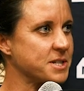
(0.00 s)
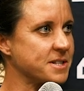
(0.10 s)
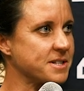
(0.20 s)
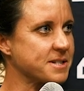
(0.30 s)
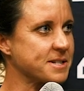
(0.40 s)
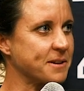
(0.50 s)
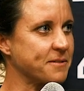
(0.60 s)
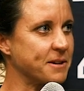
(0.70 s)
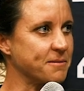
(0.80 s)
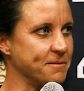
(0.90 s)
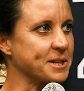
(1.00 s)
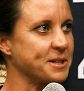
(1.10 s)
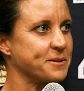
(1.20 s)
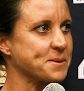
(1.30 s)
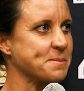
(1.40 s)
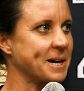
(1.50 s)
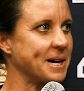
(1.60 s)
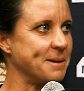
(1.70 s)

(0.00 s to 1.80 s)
It's the stuff that really fills my cup.